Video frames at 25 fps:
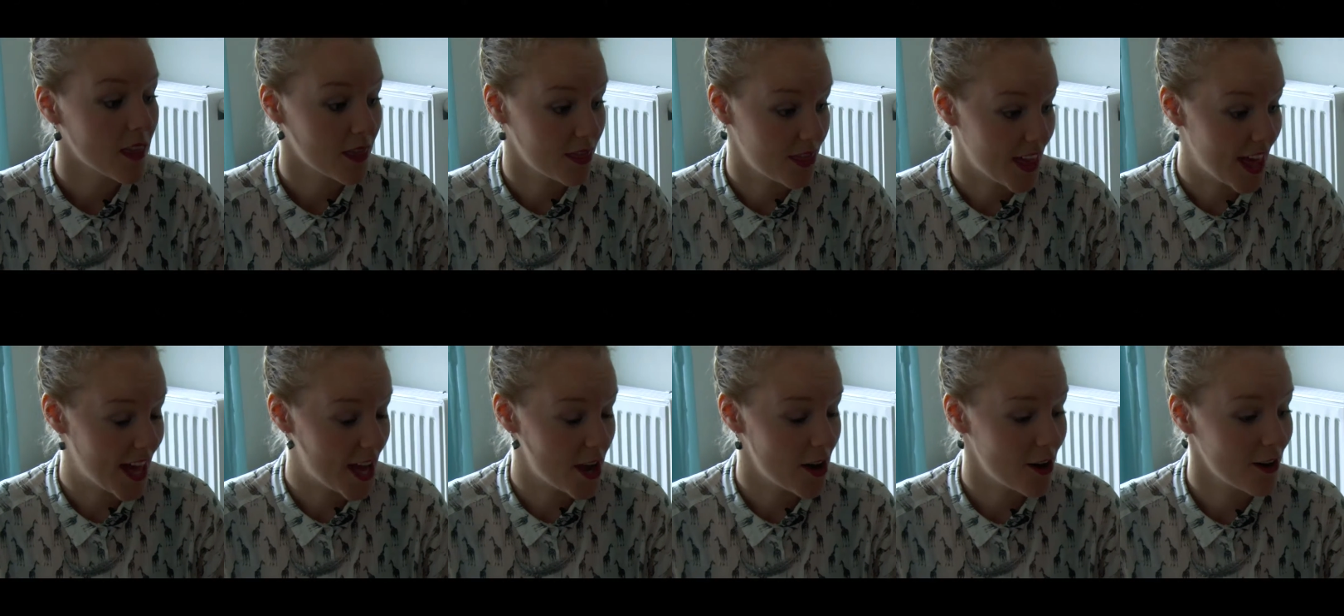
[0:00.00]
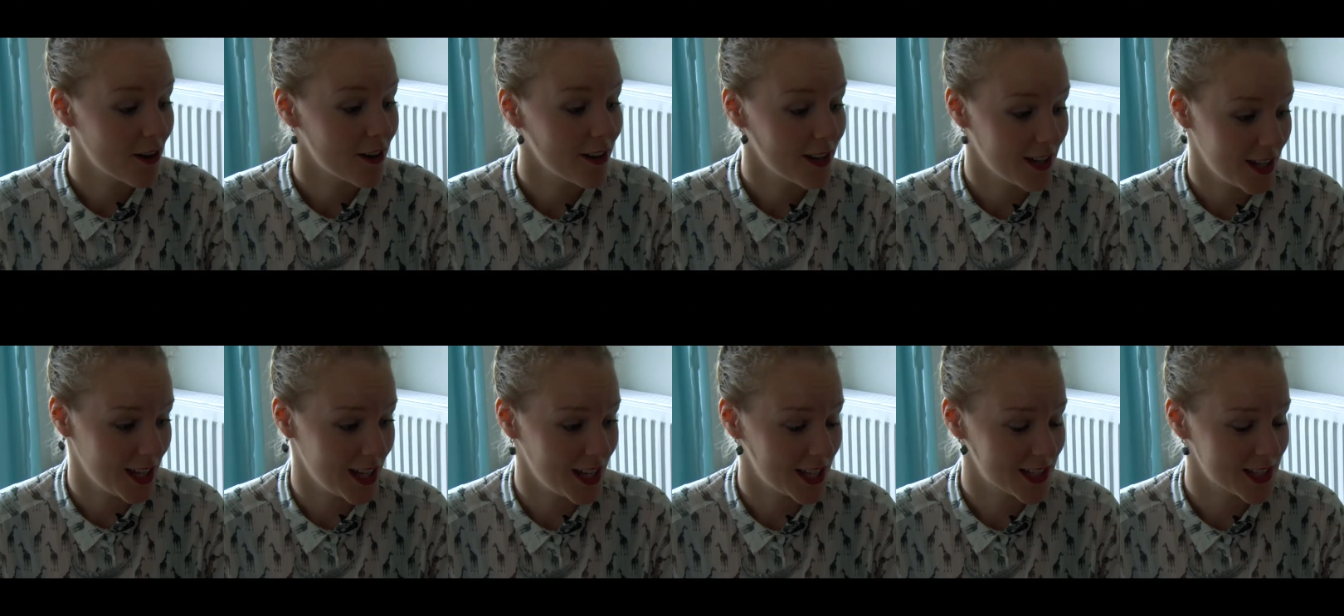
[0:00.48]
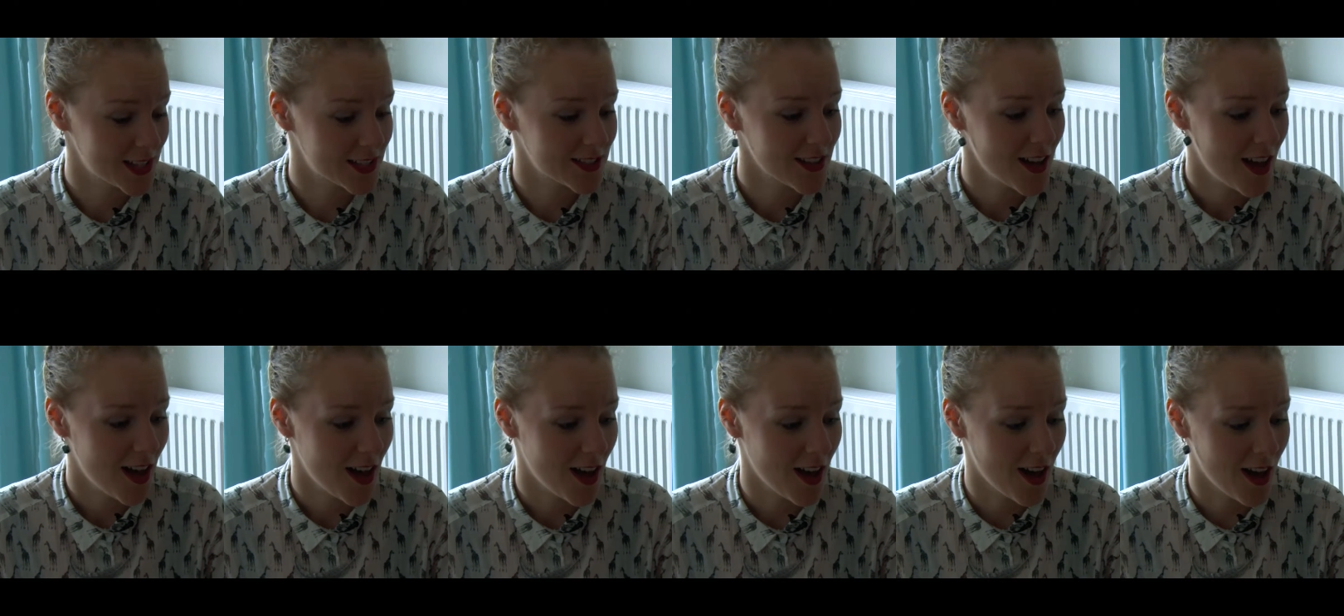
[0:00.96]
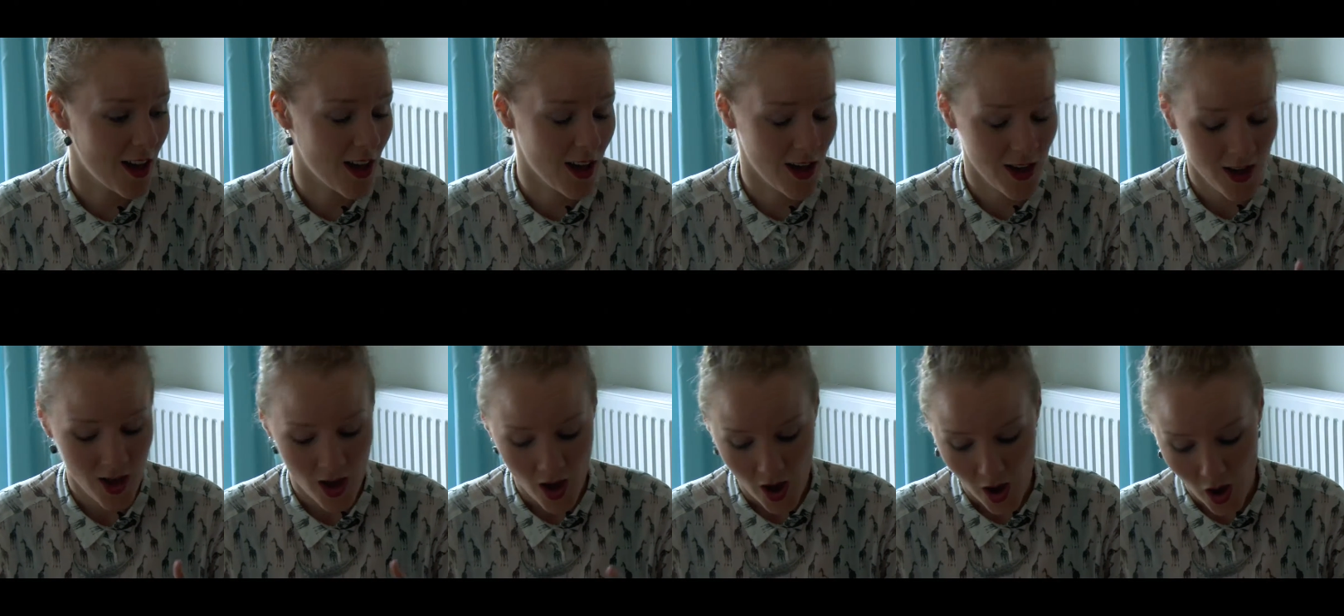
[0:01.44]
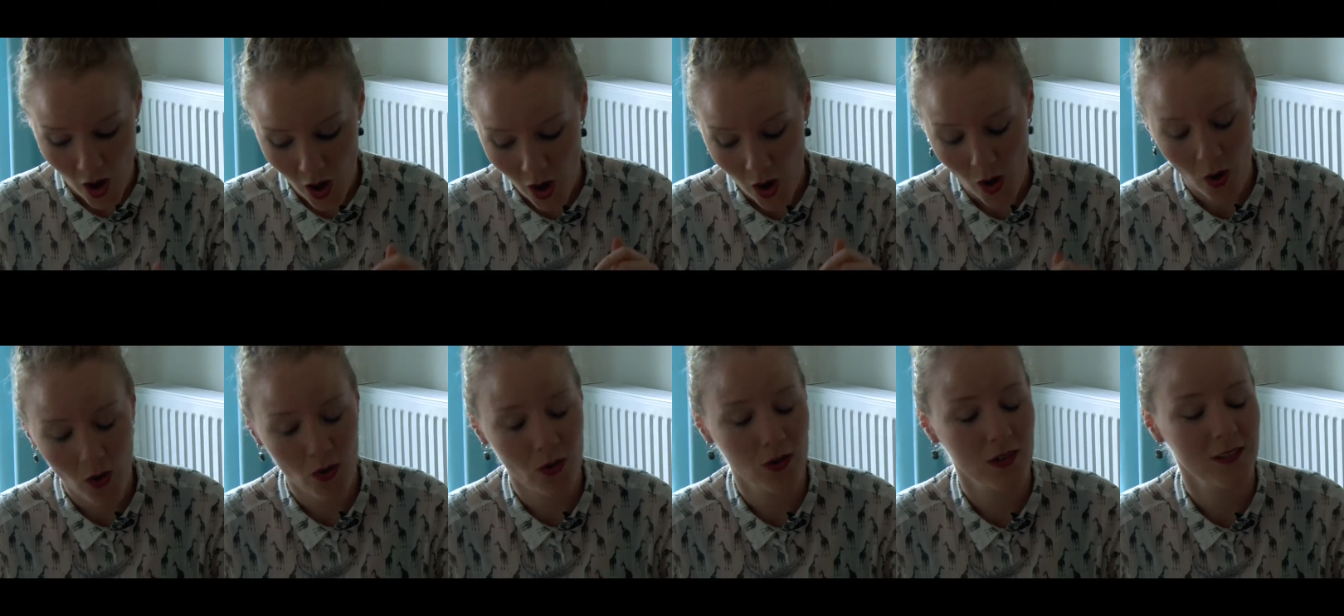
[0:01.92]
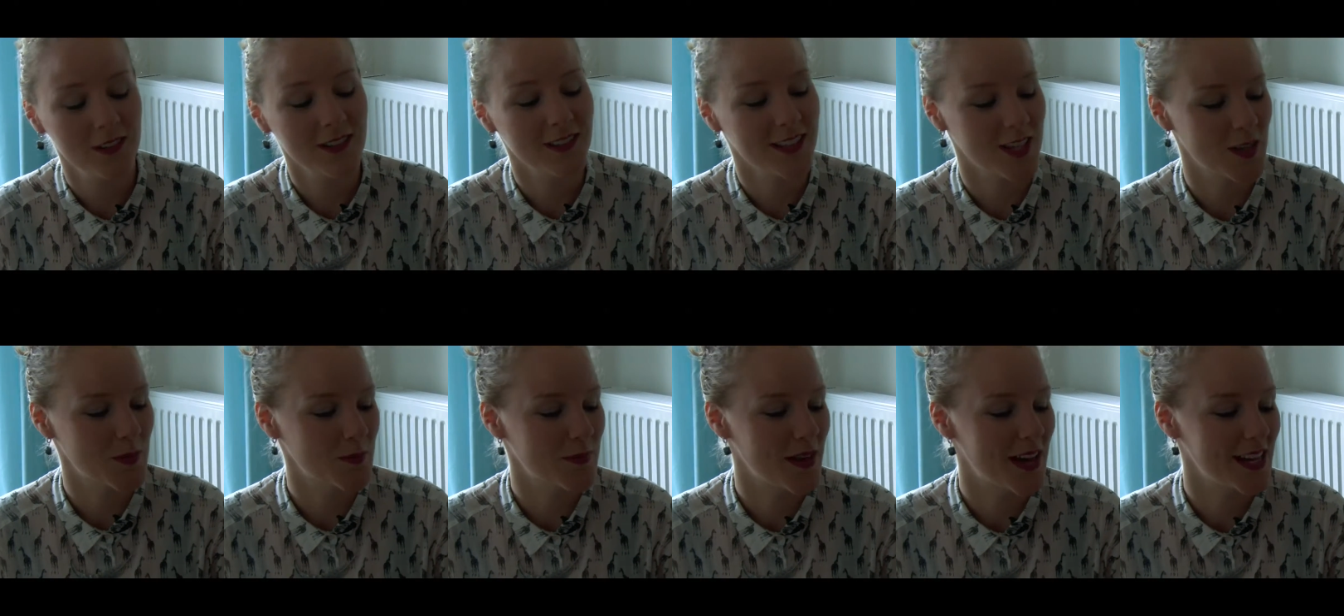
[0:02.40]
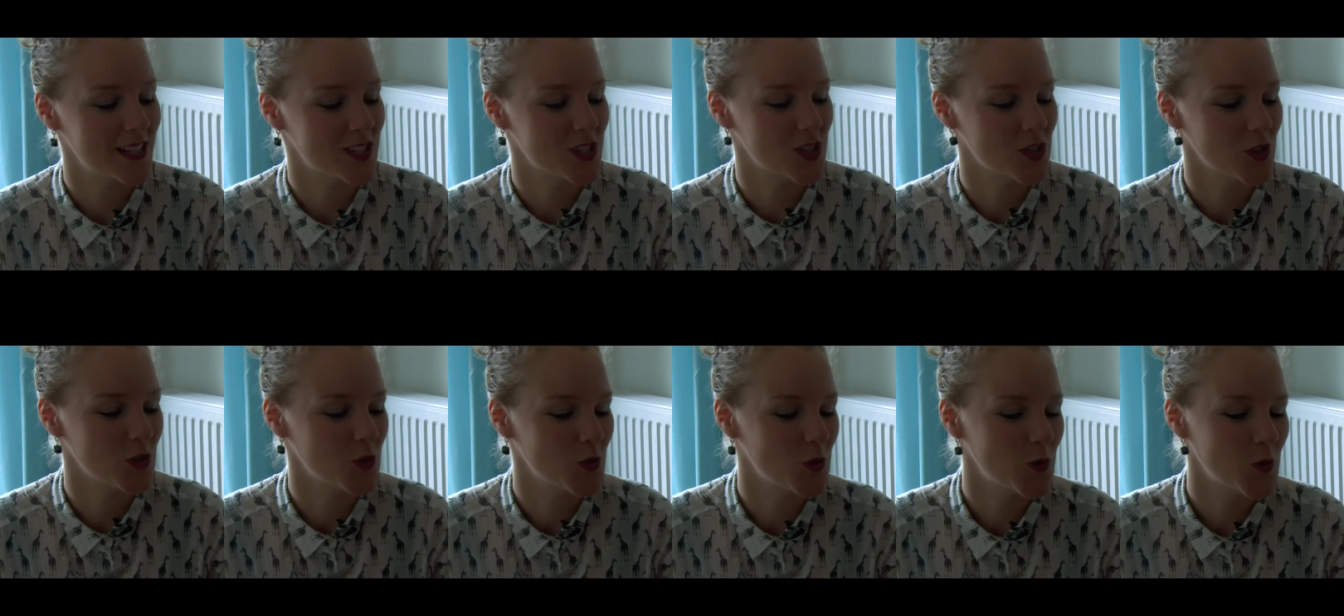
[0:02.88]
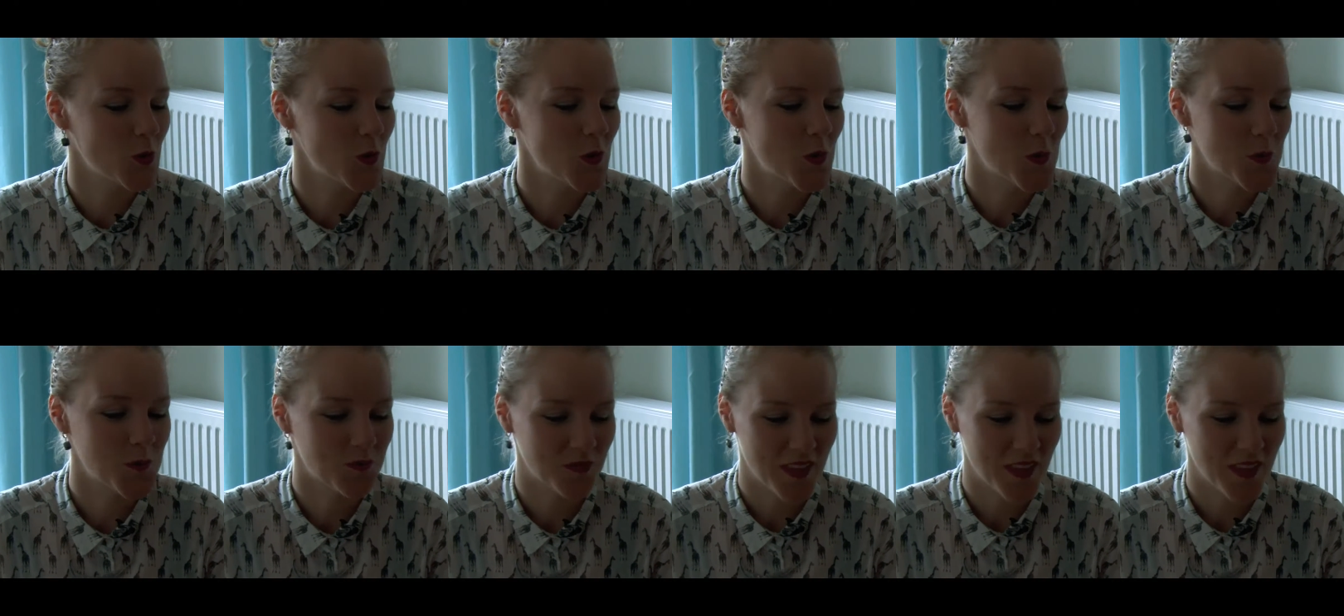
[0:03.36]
There is a hole in my shoe,